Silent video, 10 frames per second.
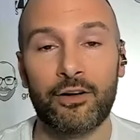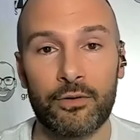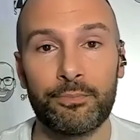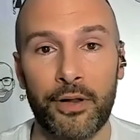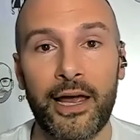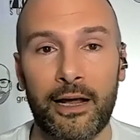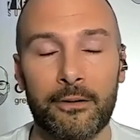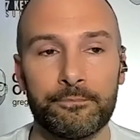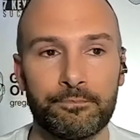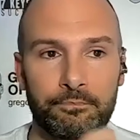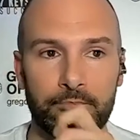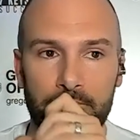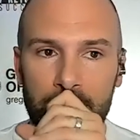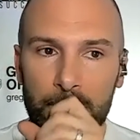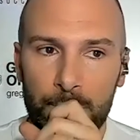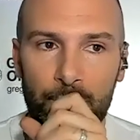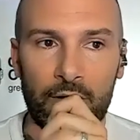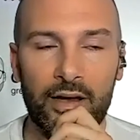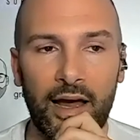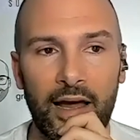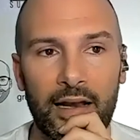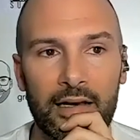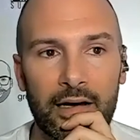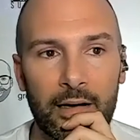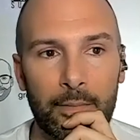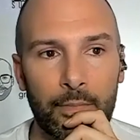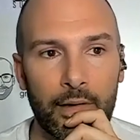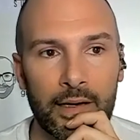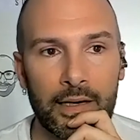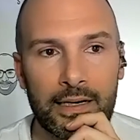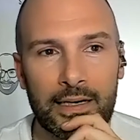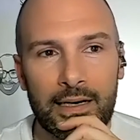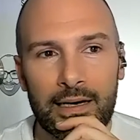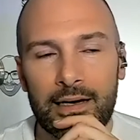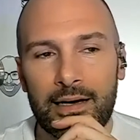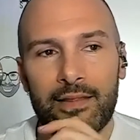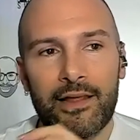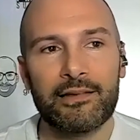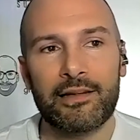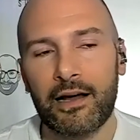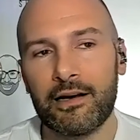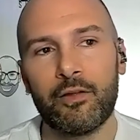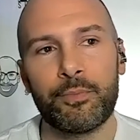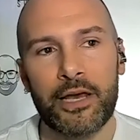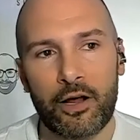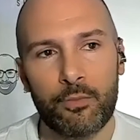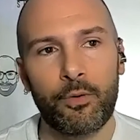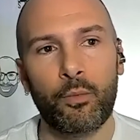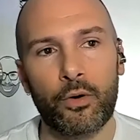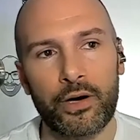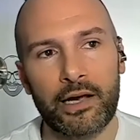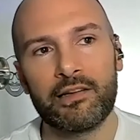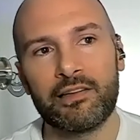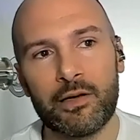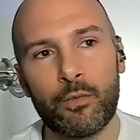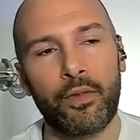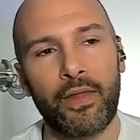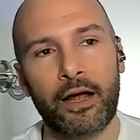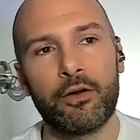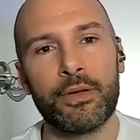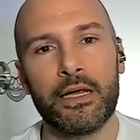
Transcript: a good plan and um, and then as I got into the piano bar world, I could see where that could